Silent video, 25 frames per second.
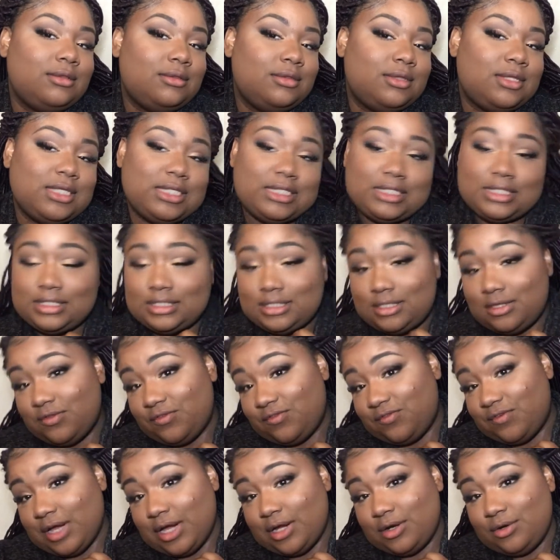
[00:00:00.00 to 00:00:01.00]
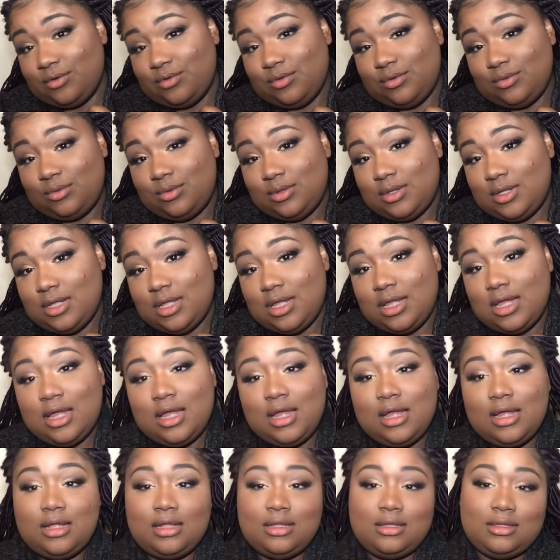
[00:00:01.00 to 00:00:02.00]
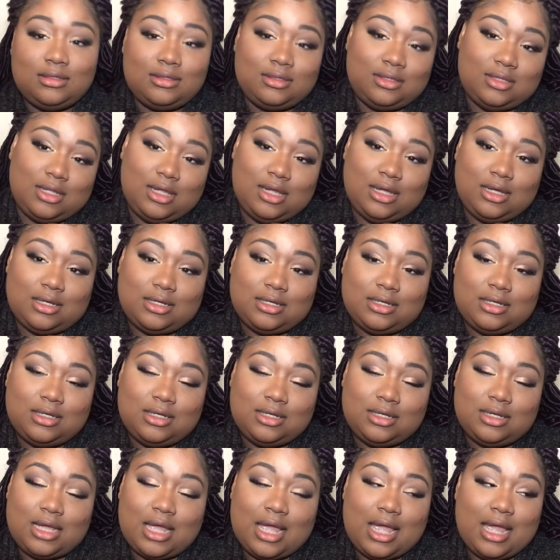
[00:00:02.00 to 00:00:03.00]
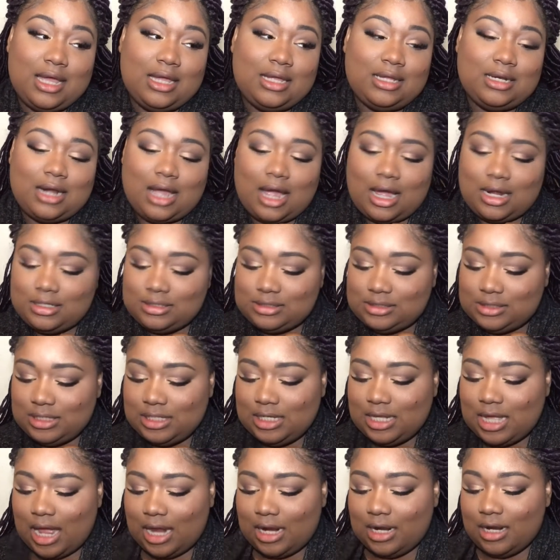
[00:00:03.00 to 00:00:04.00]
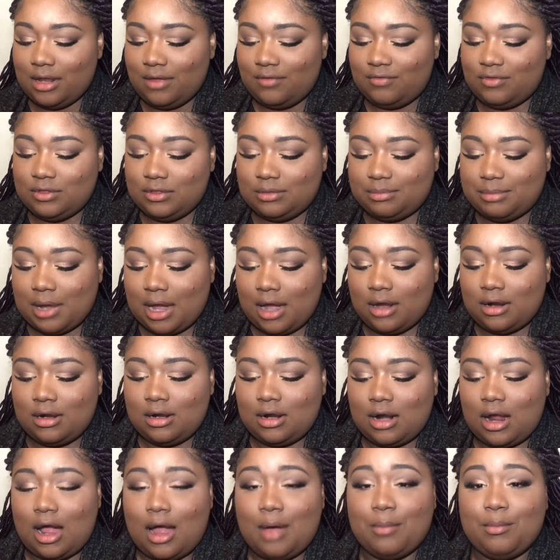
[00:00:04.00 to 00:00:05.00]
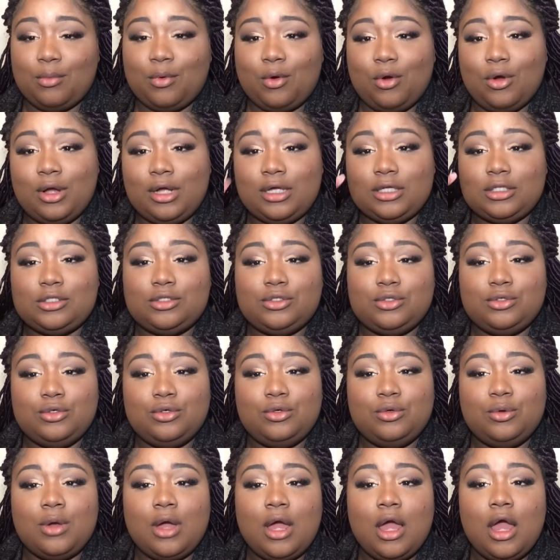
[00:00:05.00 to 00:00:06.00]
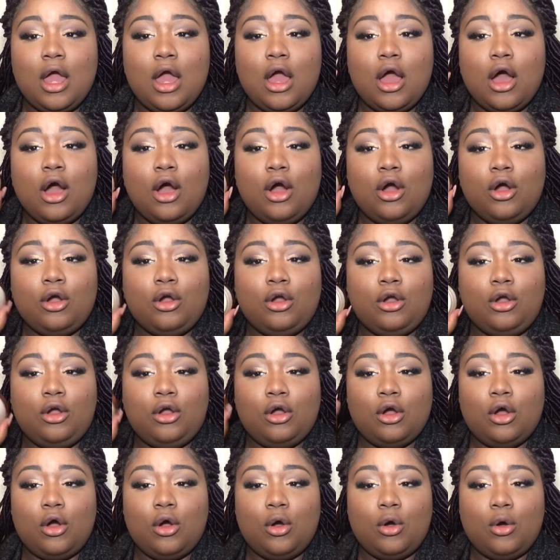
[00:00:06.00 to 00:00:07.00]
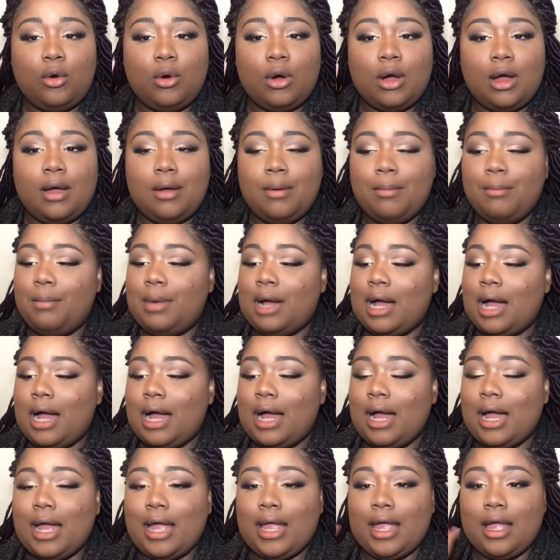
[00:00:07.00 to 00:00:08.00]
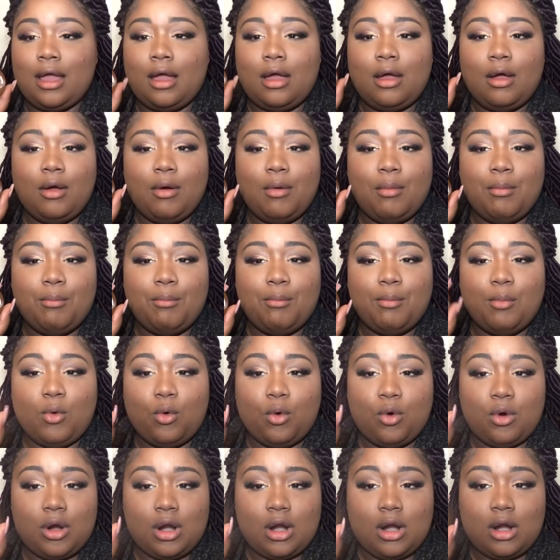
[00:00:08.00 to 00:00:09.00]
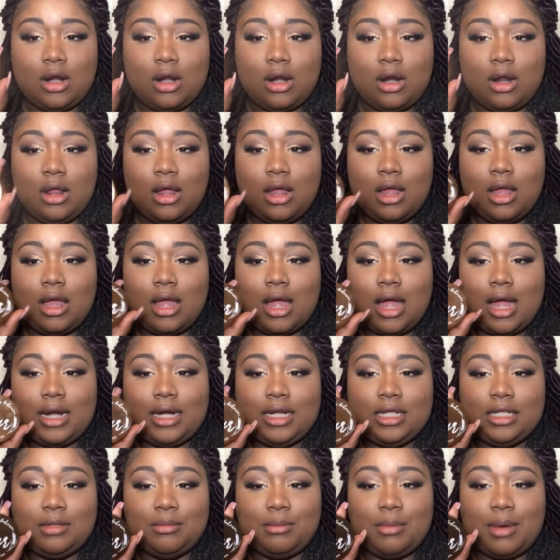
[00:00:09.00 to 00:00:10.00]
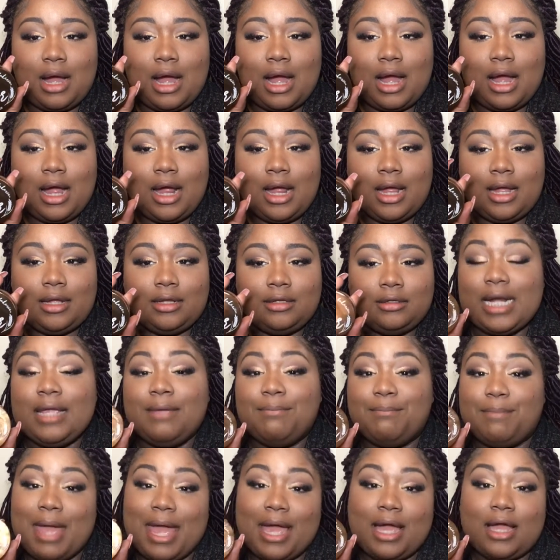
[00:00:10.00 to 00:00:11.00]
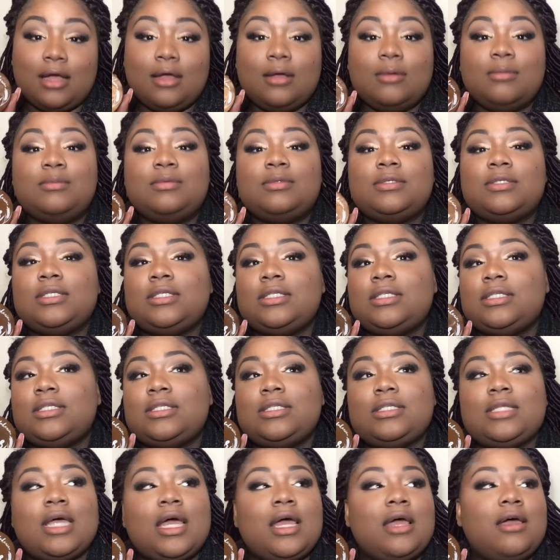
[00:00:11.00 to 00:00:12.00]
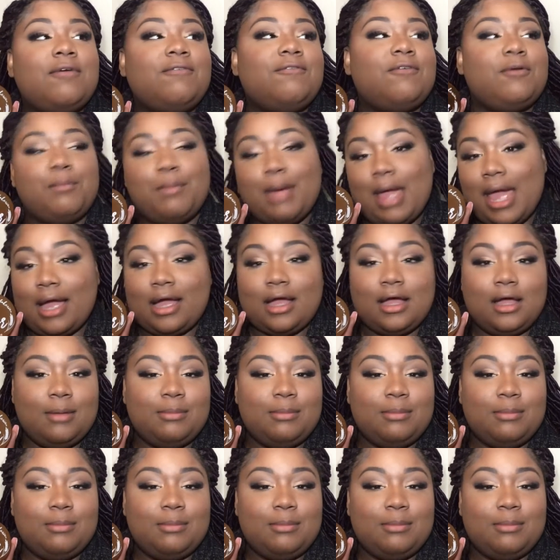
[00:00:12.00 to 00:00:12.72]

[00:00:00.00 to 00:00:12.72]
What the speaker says: this is the final look, and honestly, I love this powder. I'm going to go buy more. I need backups for my